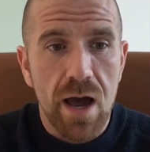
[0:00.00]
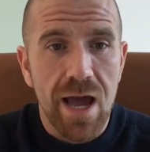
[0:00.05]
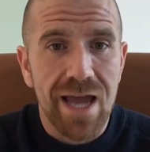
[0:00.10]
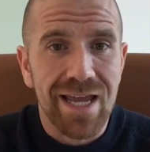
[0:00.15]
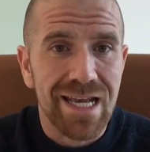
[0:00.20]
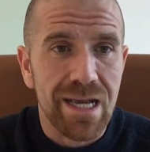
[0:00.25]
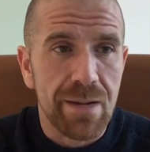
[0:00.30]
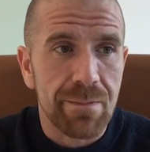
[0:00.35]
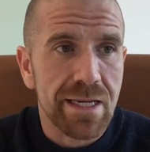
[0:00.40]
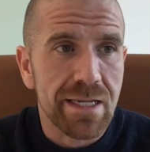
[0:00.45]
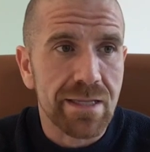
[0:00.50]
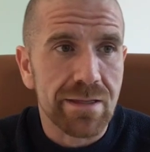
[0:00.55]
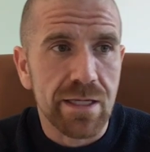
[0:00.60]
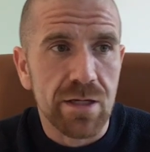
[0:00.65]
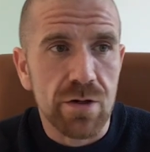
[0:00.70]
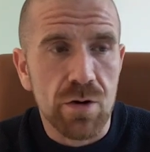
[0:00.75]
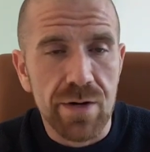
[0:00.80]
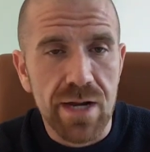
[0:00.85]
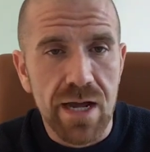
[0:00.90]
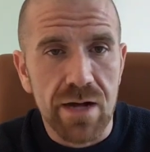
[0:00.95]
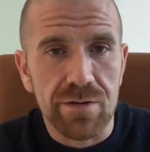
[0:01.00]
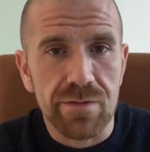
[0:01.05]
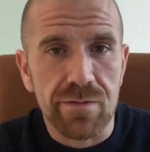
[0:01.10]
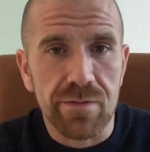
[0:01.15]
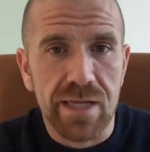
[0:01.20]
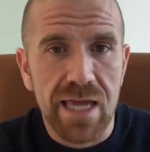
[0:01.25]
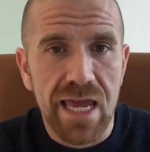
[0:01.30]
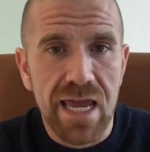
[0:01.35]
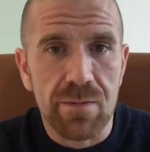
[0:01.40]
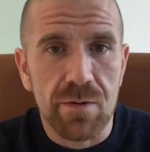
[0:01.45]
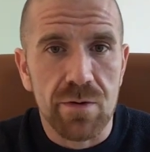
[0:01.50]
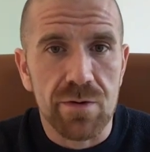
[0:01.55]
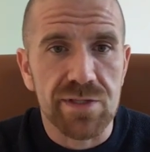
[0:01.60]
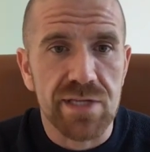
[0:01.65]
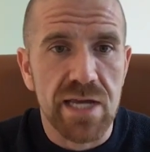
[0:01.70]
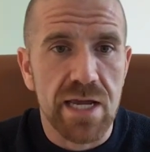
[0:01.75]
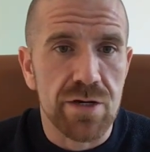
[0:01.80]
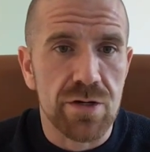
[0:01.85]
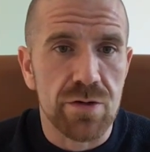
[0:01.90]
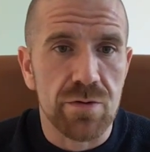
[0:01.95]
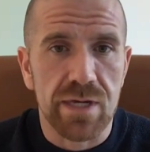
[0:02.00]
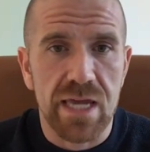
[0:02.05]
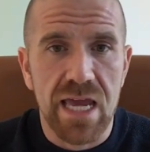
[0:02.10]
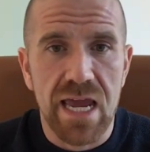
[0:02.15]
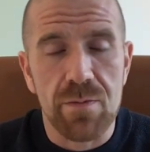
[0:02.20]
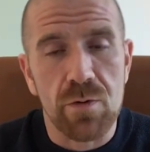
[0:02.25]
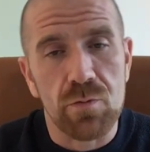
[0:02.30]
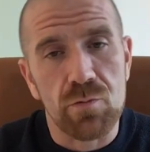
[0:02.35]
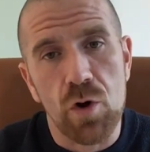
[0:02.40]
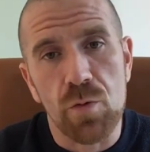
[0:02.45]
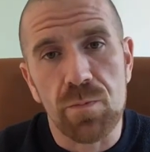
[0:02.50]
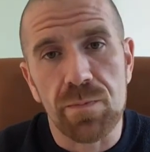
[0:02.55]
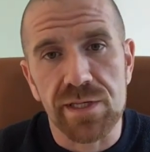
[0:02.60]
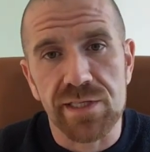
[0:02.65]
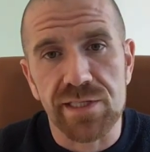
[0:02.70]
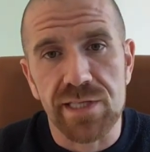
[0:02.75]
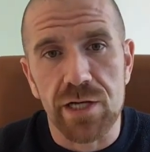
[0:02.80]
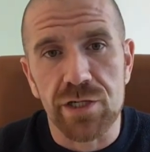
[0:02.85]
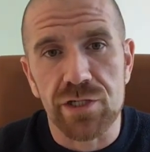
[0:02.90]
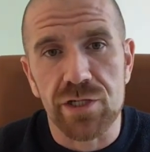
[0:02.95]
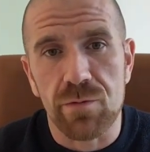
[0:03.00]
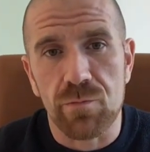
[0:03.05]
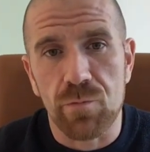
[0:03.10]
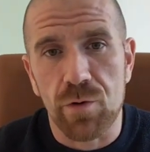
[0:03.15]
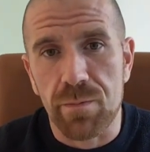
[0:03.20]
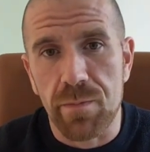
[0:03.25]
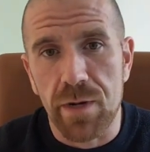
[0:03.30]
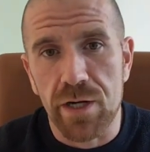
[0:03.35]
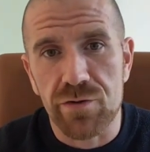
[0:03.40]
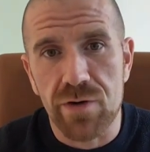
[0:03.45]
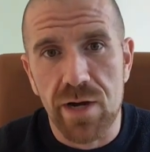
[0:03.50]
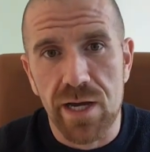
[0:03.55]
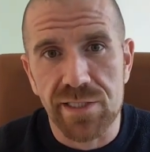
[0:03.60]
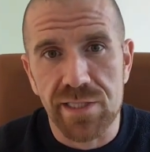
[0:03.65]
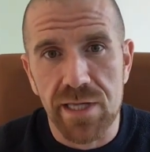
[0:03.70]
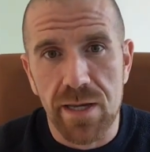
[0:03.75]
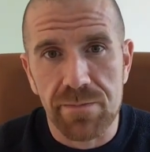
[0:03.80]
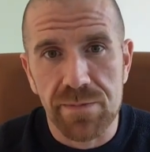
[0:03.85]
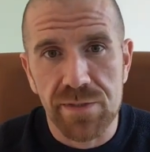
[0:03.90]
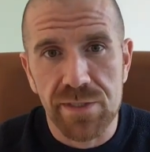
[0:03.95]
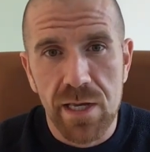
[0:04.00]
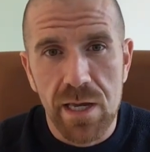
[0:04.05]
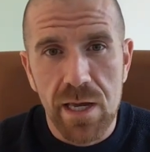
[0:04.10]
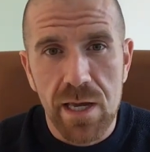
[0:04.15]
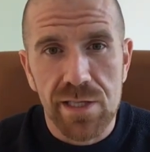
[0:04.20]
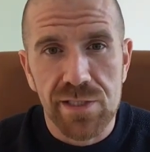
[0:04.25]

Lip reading: I can immediately go down to the cables and do a cable rope extension, work my triceps.